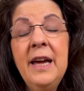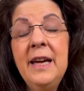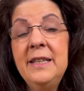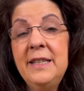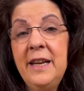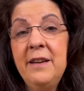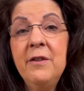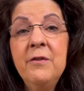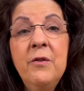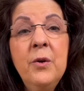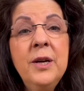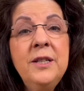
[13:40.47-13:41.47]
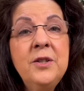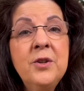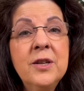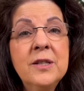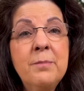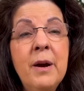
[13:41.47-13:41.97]
and Dave avoids
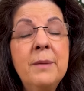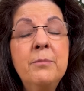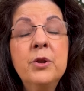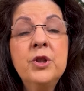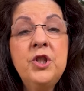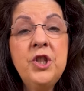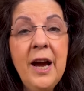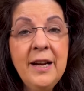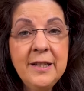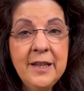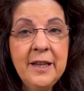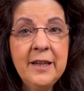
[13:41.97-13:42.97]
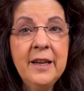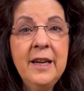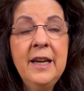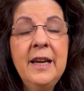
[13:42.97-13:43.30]
trust by projecting